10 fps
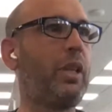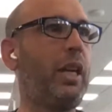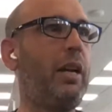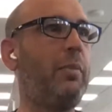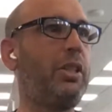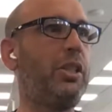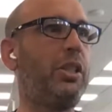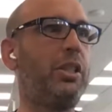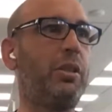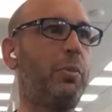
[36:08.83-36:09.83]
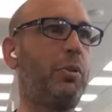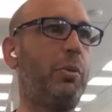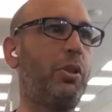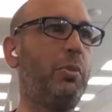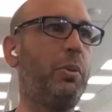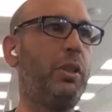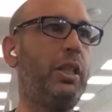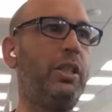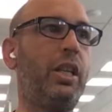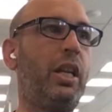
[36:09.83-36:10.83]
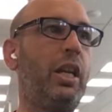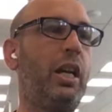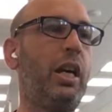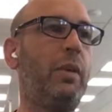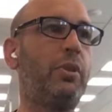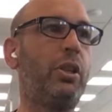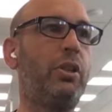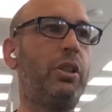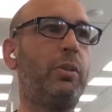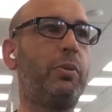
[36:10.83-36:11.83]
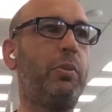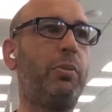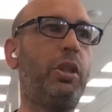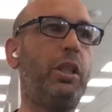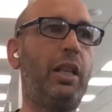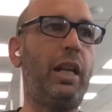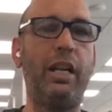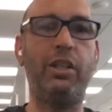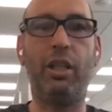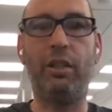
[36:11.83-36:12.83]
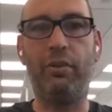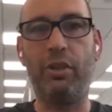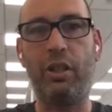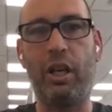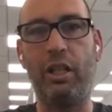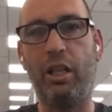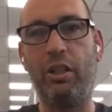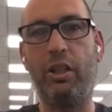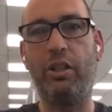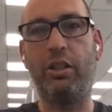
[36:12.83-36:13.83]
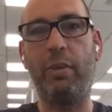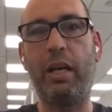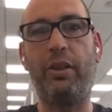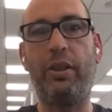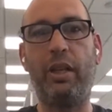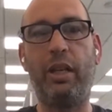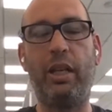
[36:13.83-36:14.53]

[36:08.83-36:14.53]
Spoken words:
How much is the subscription, please? So the subscription at agent level is $99 a month.